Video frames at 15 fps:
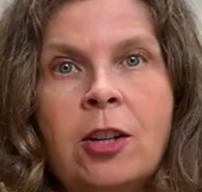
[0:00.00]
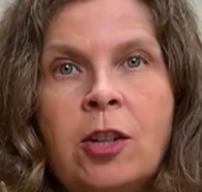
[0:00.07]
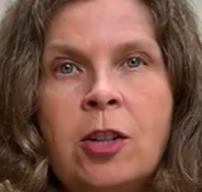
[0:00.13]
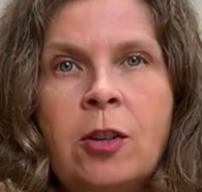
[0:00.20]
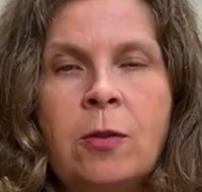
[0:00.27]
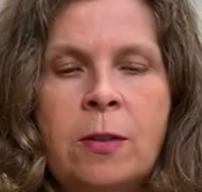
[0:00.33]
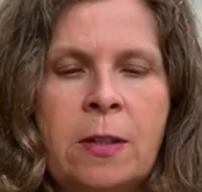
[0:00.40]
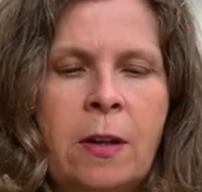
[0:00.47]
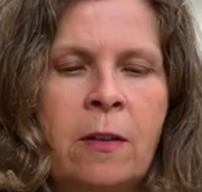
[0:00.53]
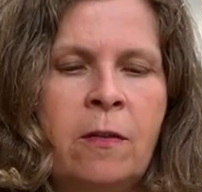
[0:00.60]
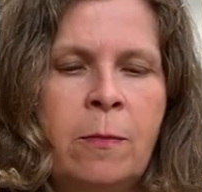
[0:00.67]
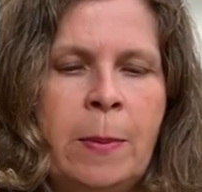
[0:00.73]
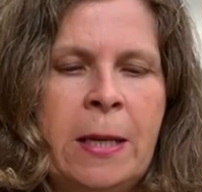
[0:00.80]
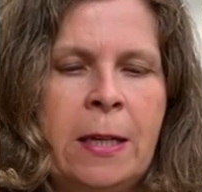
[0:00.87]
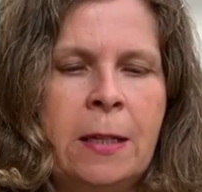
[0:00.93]
shoots of
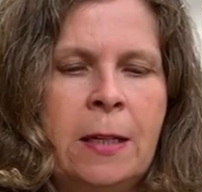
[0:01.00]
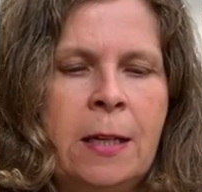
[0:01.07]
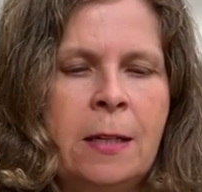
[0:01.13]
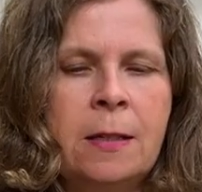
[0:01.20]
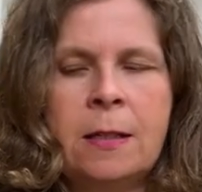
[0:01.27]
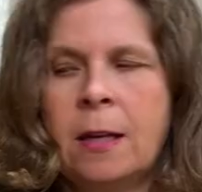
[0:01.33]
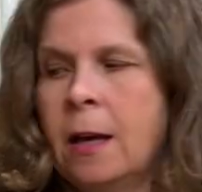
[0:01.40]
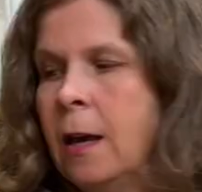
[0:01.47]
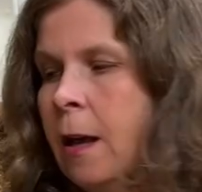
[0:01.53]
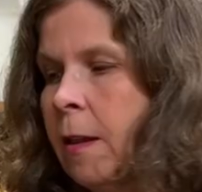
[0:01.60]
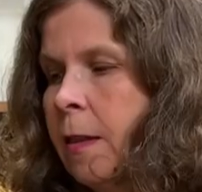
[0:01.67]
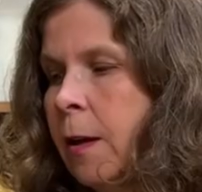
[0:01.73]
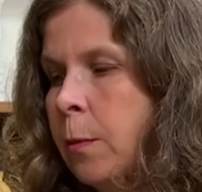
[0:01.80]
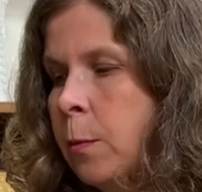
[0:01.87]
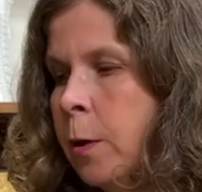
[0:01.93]
peonies
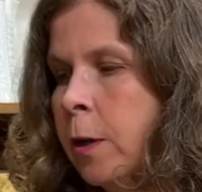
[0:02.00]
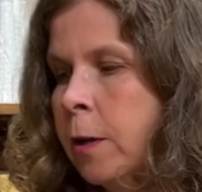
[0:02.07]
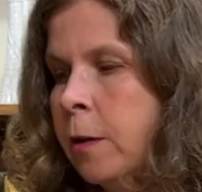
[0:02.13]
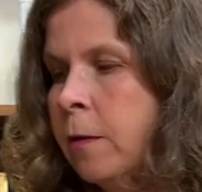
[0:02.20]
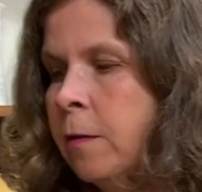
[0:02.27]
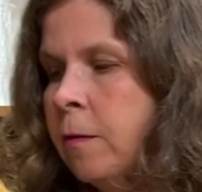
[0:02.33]
that were